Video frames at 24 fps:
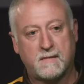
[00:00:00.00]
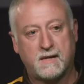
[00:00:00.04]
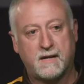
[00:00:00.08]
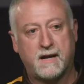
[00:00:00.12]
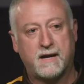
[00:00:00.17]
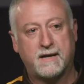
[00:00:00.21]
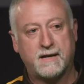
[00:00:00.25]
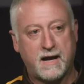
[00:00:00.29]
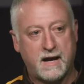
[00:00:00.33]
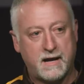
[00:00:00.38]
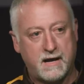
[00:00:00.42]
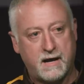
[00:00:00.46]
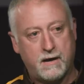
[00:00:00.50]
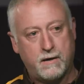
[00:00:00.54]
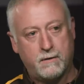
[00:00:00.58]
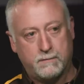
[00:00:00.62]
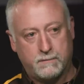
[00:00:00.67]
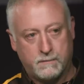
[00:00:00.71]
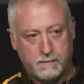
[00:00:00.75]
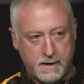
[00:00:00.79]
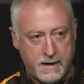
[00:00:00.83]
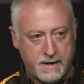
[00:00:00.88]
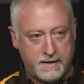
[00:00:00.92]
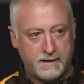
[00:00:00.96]
I got
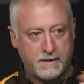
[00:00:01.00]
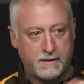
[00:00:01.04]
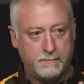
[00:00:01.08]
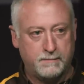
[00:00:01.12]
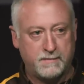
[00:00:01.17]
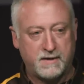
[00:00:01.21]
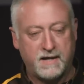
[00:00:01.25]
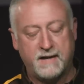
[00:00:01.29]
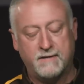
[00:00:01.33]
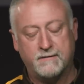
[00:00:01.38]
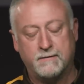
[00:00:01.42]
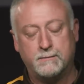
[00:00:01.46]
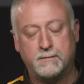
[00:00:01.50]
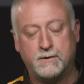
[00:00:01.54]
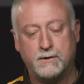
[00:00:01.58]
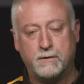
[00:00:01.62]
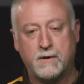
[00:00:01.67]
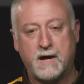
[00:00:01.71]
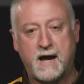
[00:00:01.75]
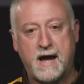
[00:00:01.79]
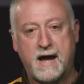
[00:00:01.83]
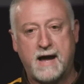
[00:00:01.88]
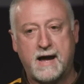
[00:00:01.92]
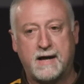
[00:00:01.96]
out, ran up and gave them
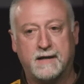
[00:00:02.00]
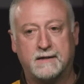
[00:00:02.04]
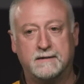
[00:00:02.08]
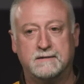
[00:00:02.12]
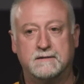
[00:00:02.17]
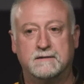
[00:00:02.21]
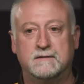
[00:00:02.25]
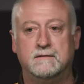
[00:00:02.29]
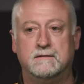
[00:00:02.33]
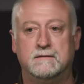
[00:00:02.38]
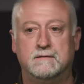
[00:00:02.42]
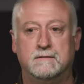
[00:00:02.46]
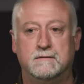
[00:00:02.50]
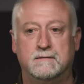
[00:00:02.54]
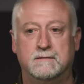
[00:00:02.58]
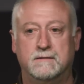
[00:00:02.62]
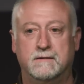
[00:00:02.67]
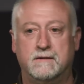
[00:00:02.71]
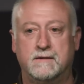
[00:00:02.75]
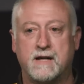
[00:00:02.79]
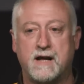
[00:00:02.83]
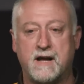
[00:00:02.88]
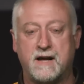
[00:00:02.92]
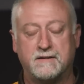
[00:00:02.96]
two hats
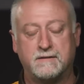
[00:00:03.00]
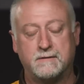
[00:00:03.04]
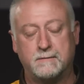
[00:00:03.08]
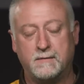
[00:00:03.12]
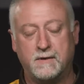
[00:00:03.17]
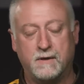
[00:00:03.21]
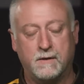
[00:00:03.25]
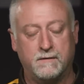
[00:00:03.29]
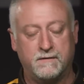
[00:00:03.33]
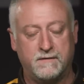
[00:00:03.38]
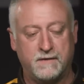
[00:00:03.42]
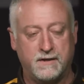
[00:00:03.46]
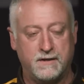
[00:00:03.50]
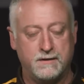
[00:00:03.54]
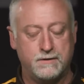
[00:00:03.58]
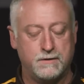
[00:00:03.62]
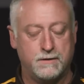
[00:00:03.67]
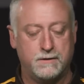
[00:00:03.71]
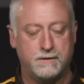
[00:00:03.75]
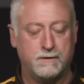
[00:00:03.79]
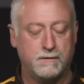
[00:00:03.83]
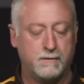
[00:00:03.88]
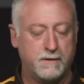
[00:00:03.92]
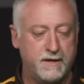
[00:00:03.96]
and asked them, you know, if they
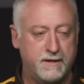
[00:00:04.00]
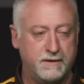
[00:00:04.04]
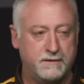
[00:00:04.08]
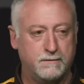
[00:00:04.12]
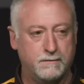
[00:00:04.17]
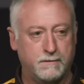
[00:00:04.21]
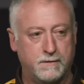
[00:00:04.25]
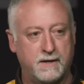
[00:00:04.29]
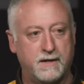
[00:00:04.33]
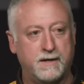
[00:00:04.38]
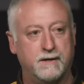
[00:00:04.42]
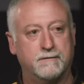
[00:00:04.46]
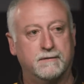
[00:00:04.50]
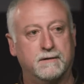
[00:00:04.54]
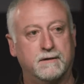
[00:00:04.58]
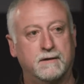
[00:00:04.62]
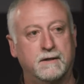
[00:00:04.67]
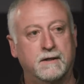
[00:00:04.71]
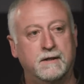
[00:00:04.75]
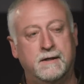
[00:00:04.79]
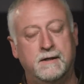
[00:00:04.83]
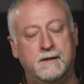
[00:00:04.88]
enjoyed the race or whatever.